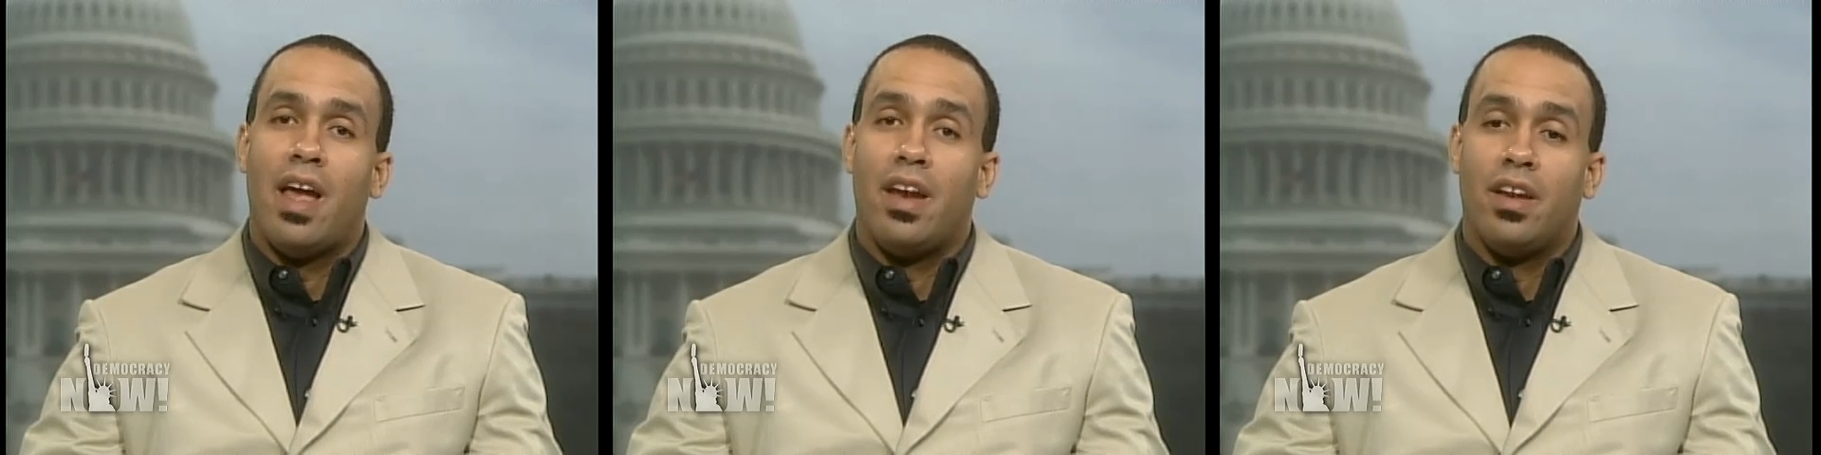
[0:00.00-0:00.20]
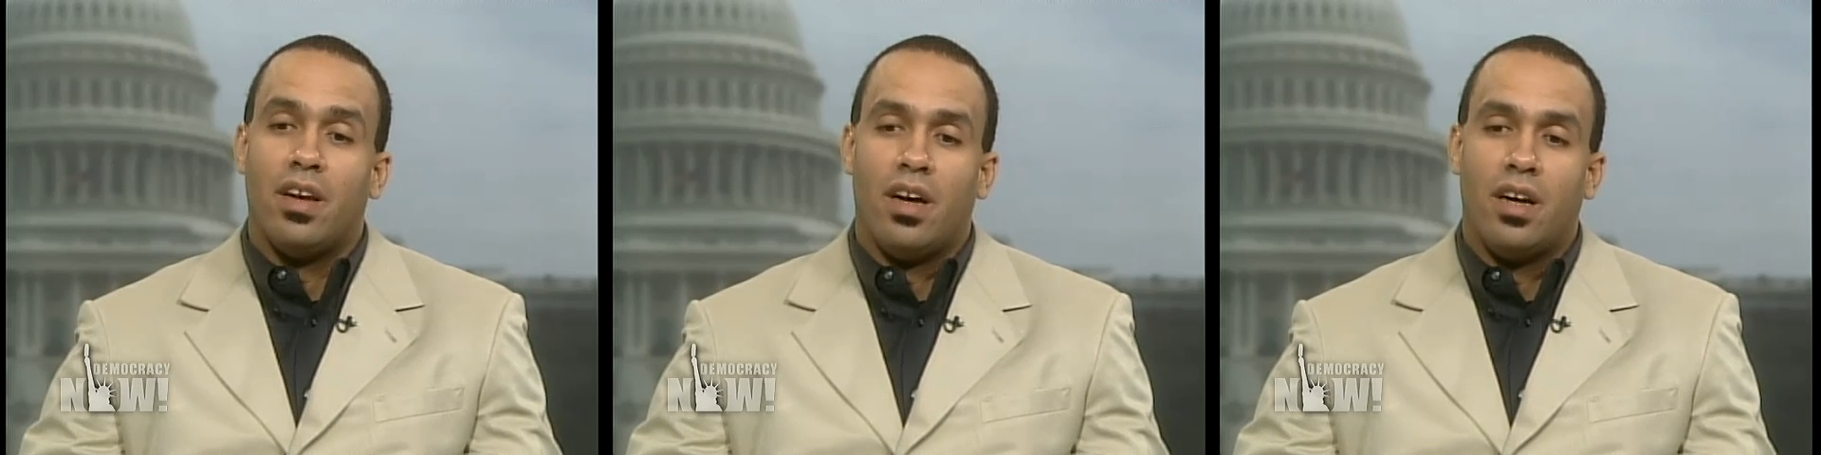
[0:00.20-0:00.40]

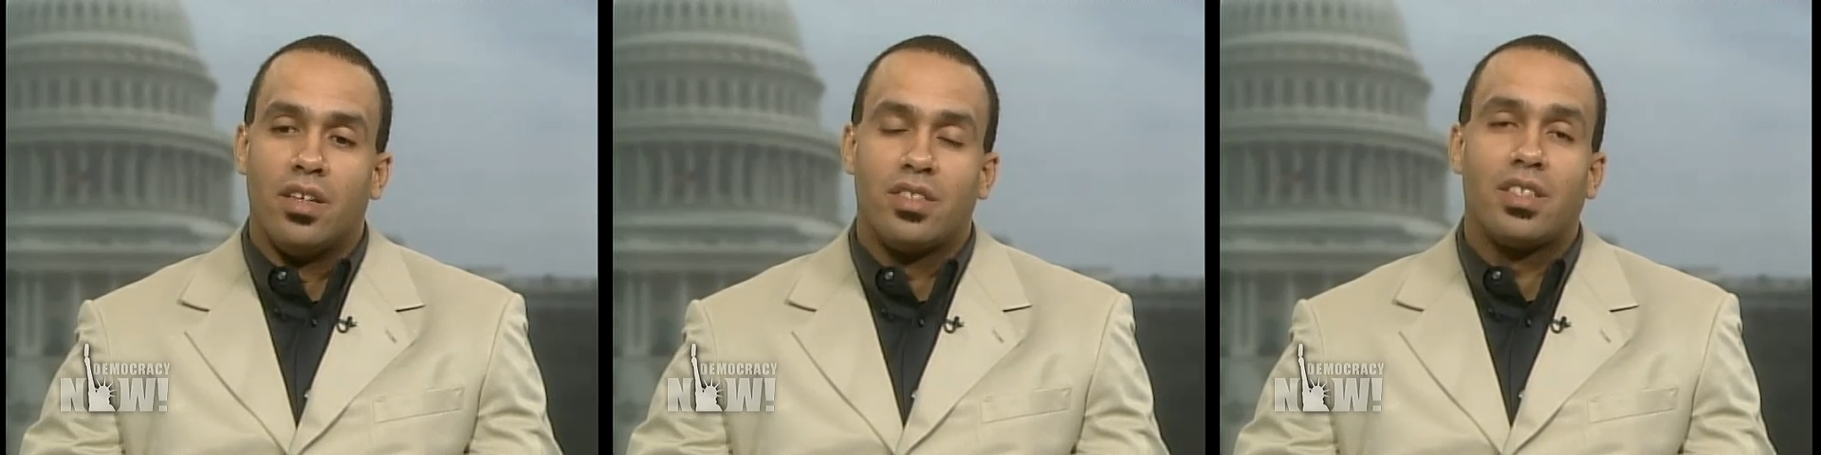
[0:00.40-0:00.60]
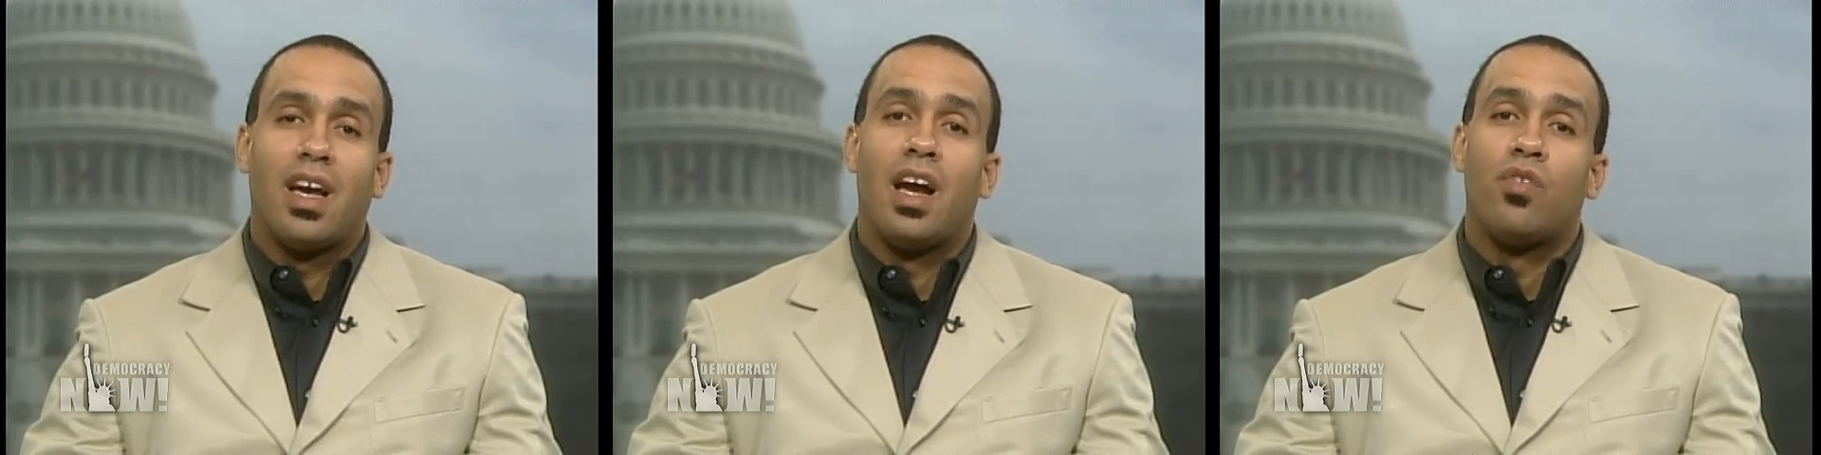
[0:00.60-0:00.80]

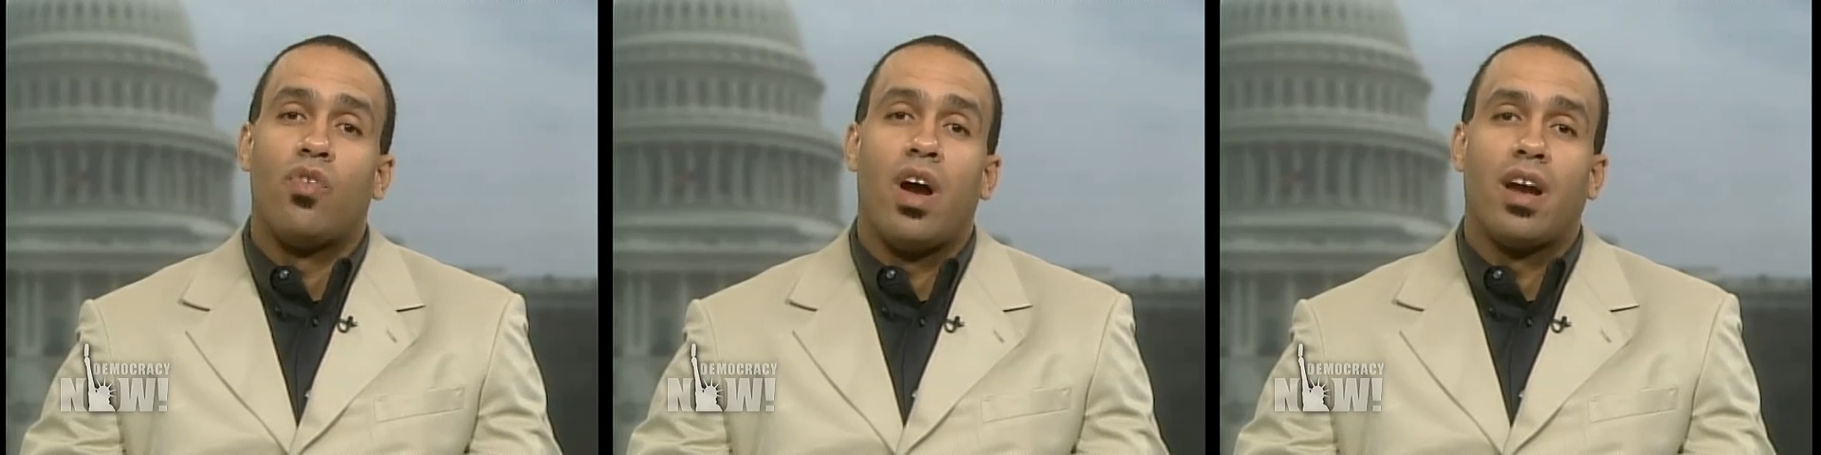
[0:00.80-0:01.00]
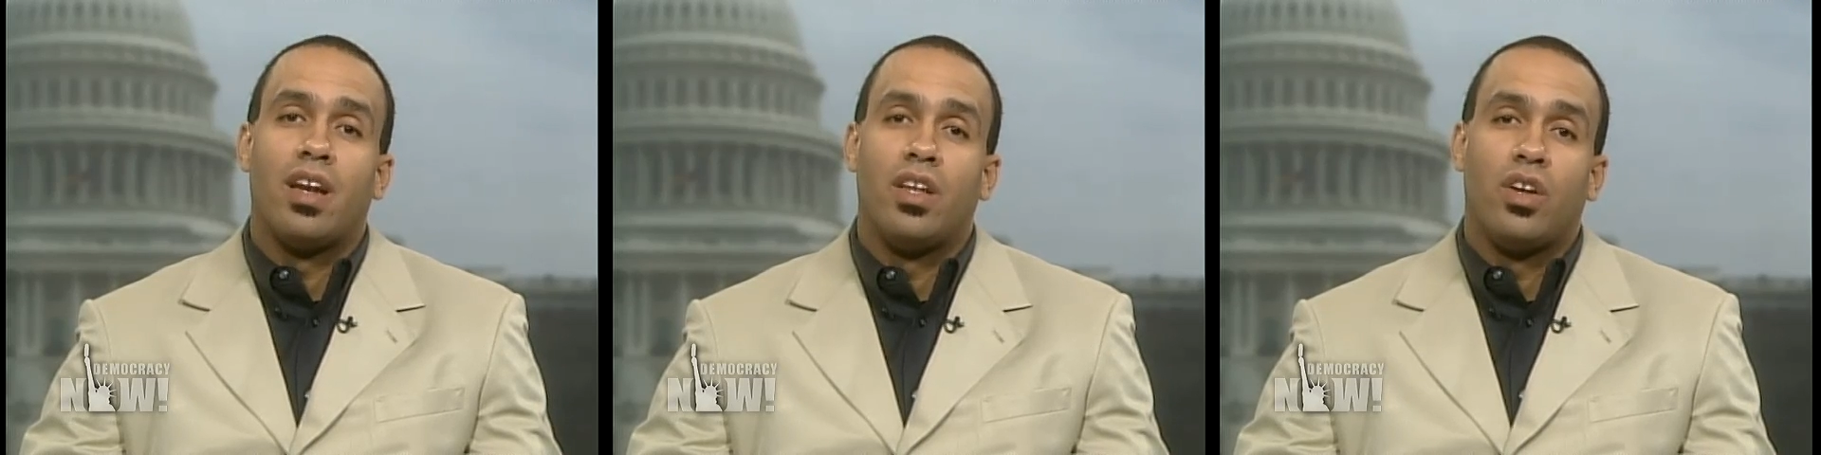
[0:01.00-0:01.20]

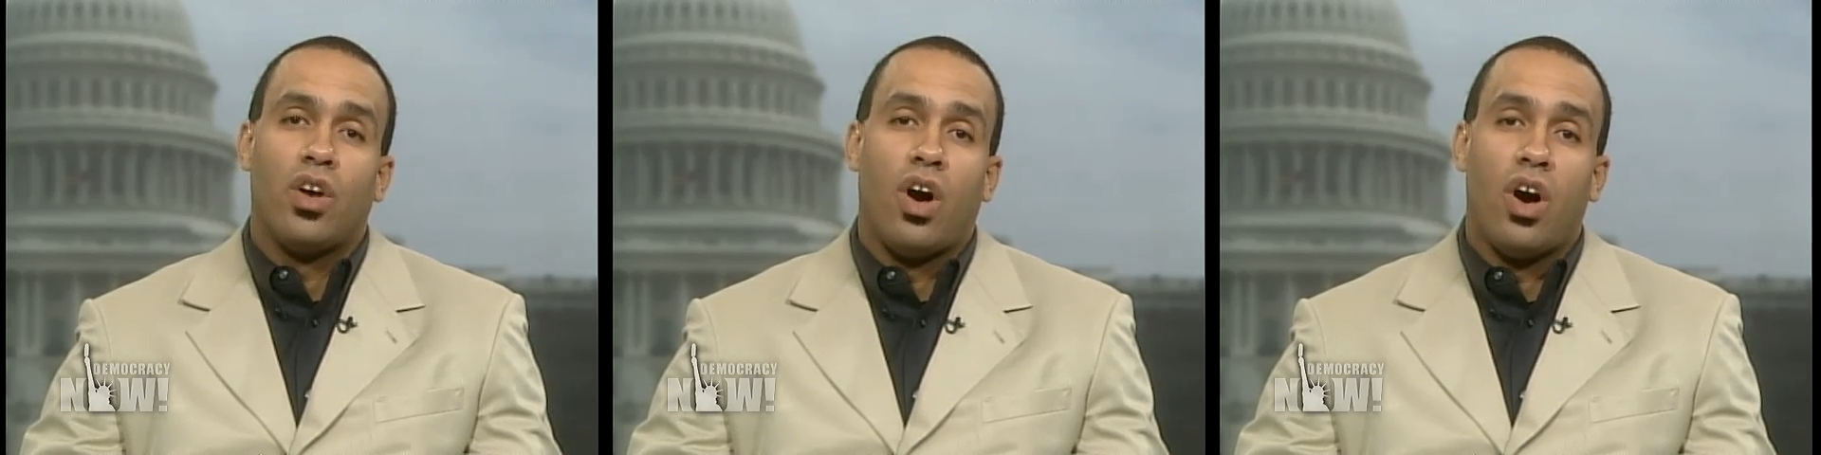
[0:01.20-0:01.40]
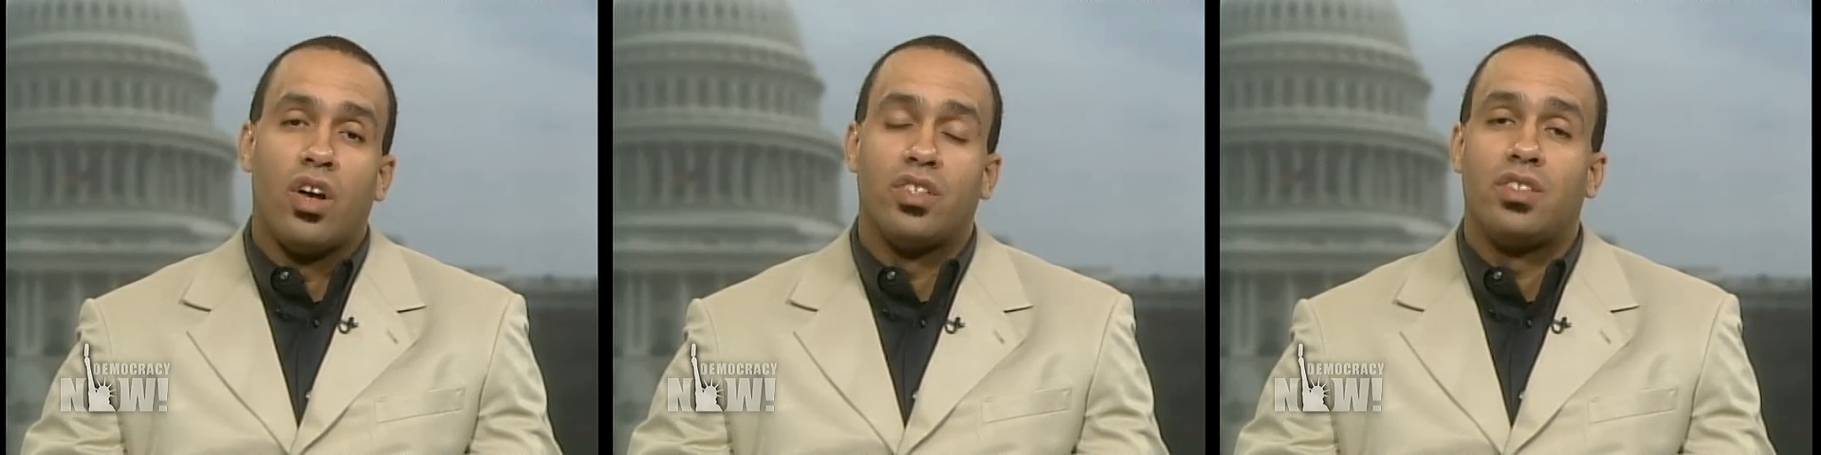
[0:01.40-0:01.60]
skyrocketing
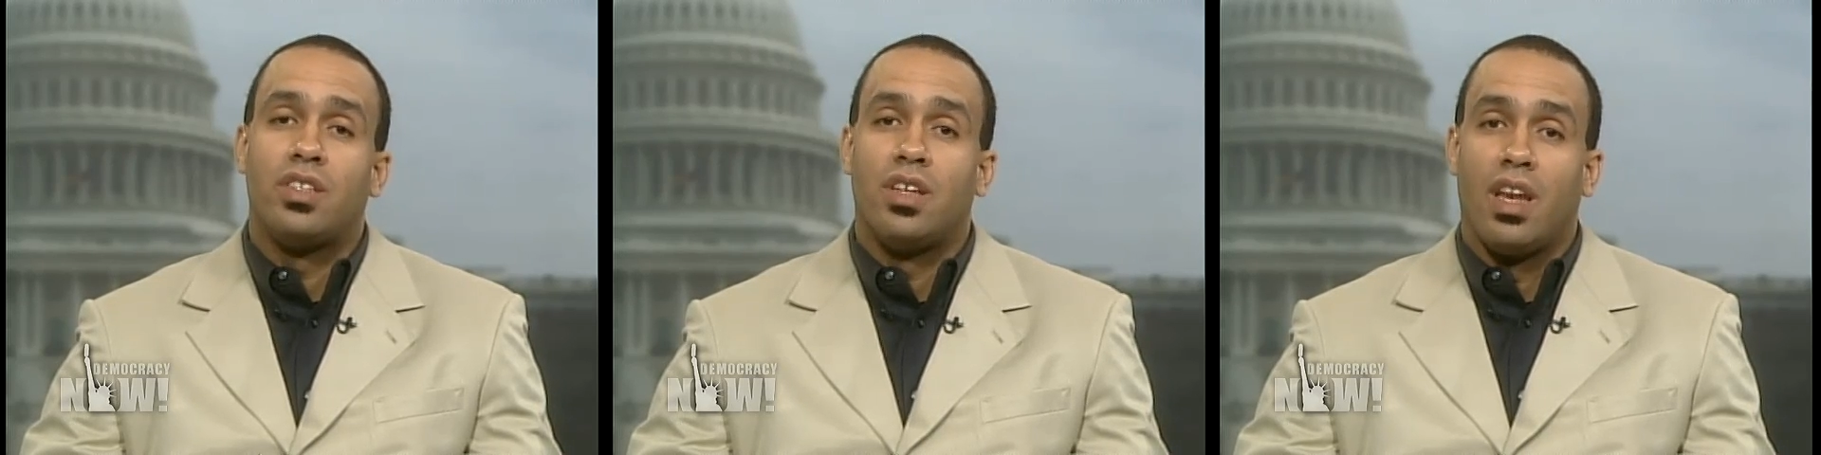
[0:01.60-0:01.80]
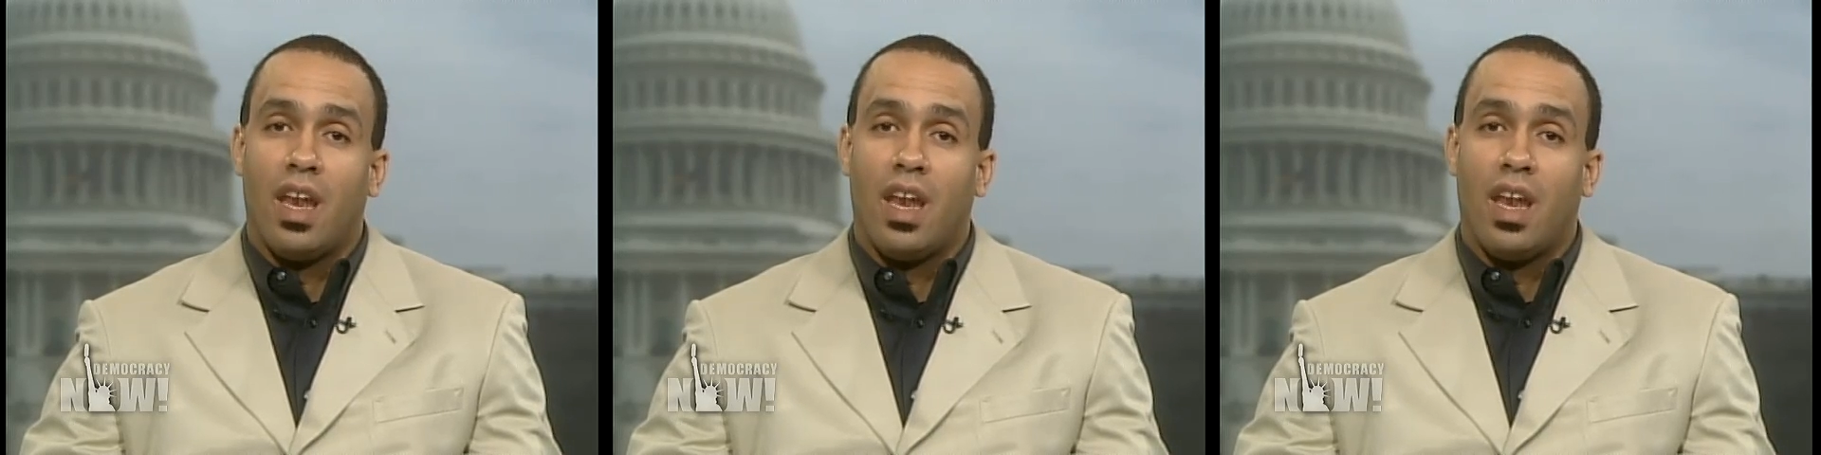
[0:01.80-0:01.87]
costs,